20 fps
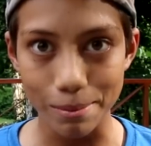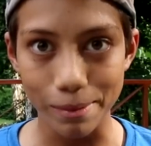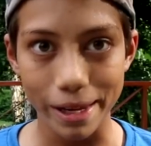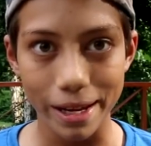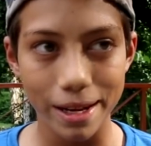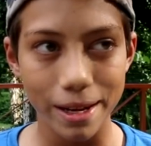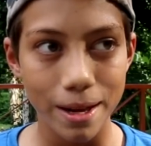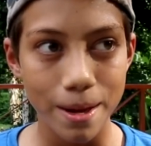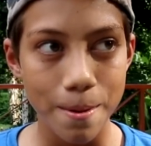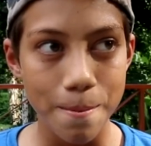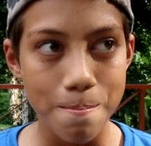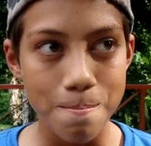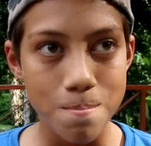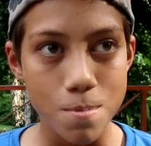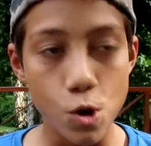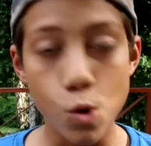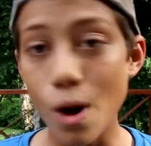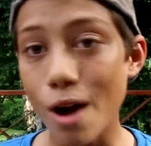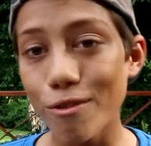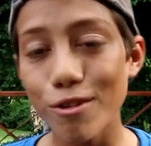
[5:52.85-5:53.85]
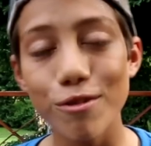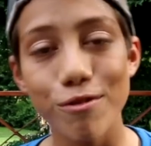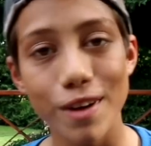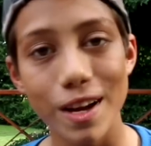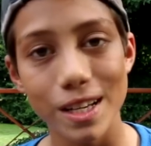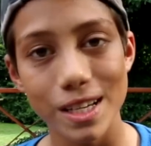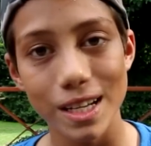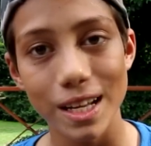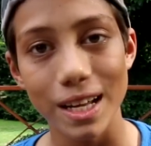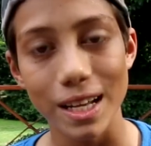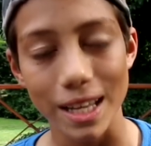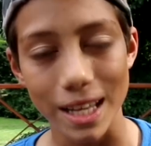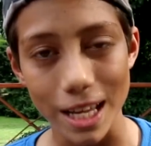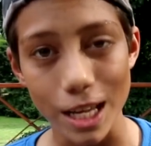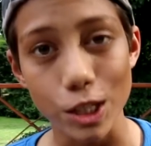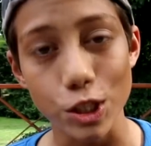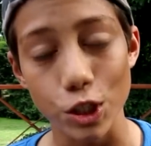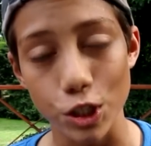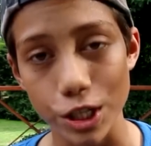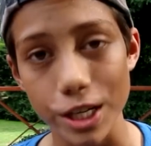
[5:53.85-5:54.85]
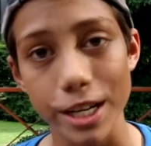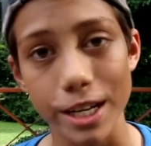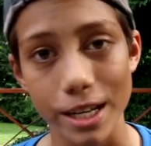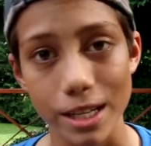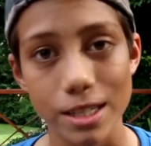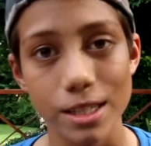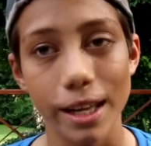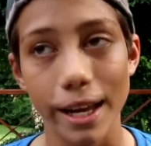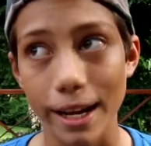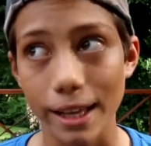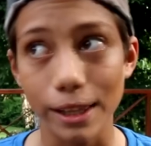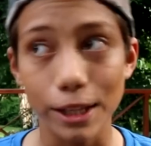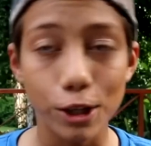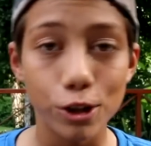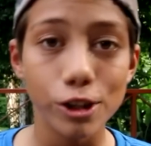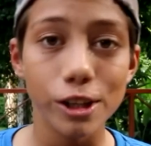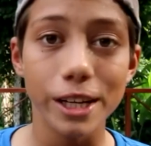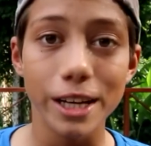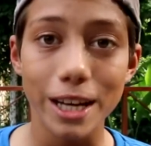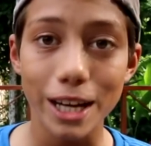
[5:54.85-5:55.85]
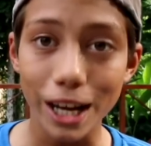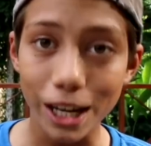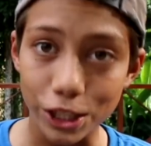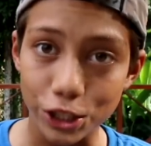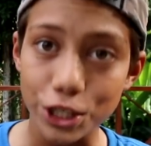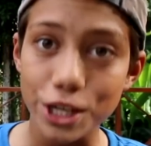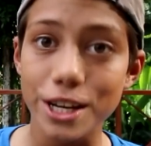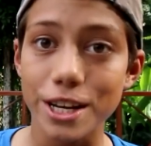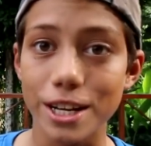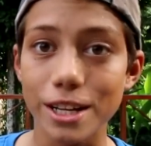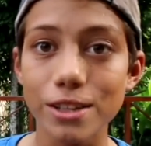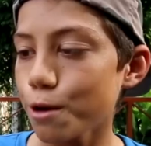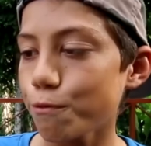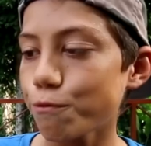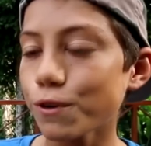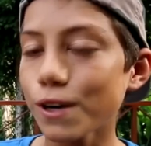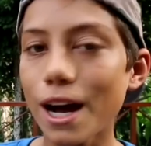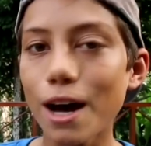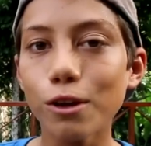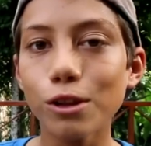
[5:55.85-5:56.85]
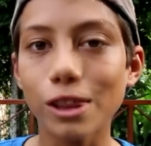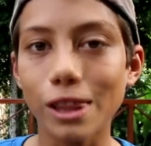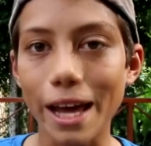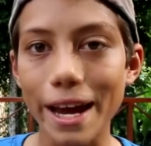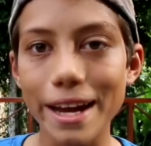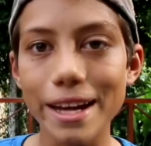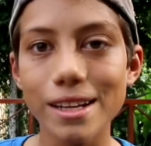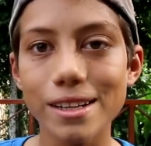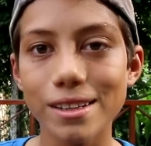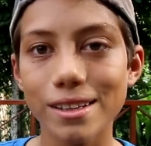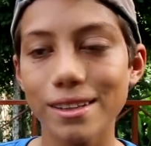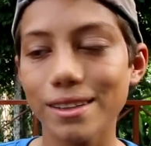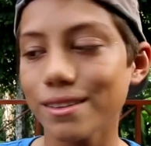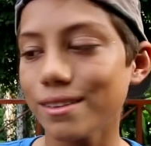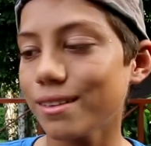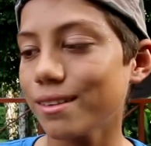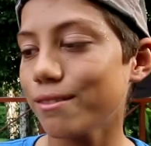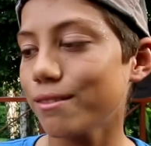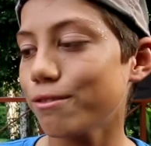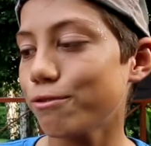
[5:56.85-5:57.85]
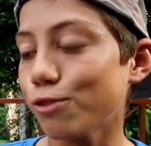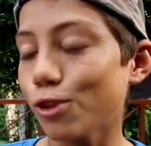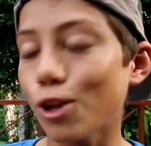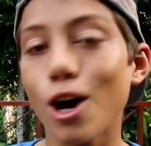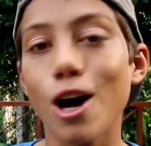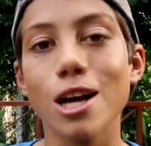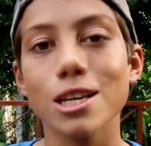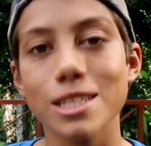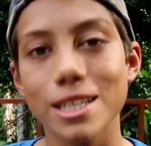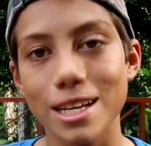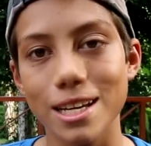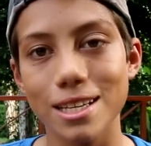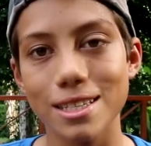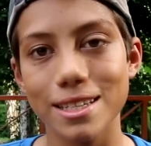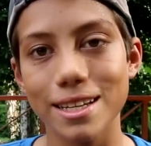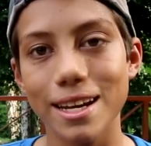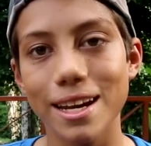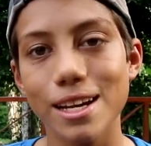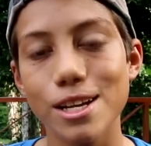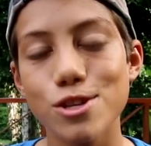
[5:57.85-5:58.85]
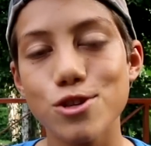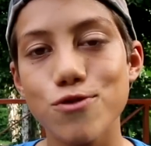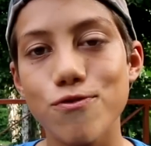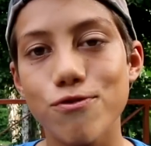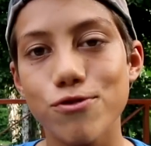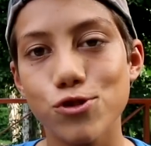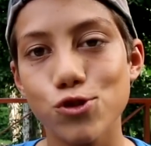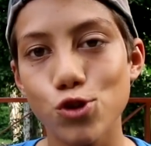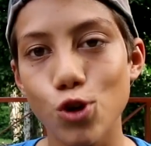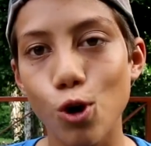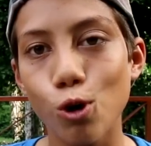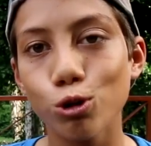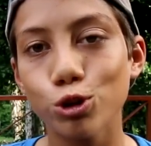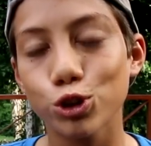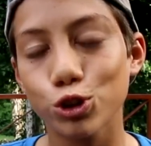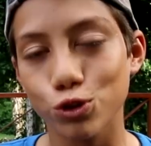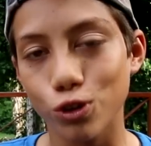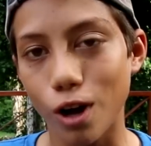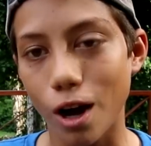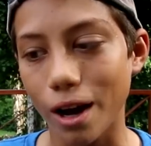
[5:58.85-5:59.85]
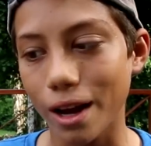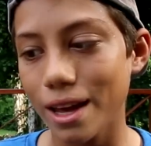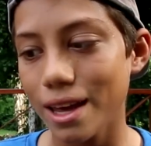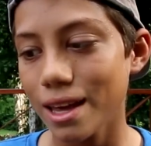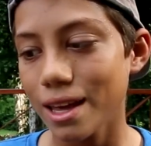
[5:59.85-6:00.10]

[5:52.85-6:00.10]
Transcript: Like whoever invented it is a genius, like literally a genius. For how light floss is, it is so strong.